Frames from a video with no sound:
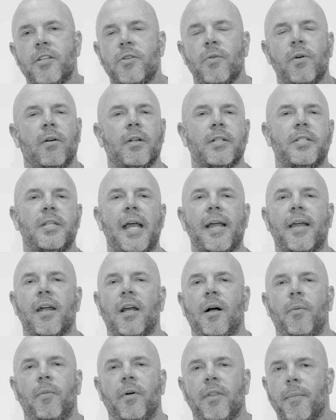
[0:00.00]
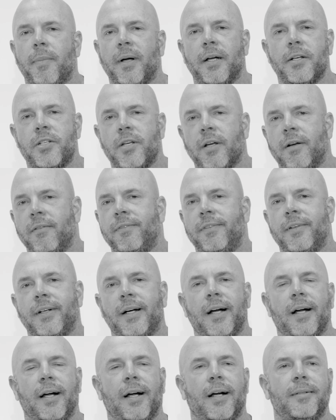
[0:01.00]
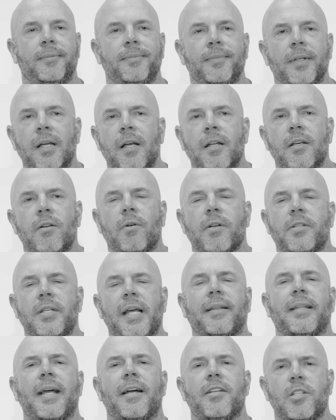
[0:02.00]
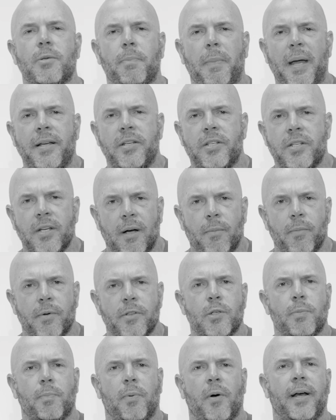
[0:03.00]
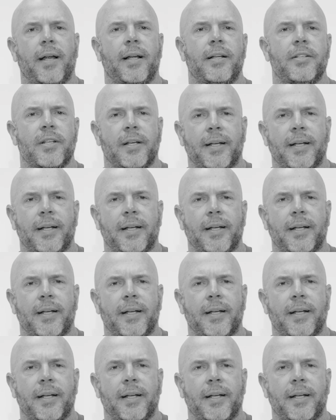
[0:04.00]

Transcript: So we don't want to take it up with a bunch of, don't want to take that space up with springs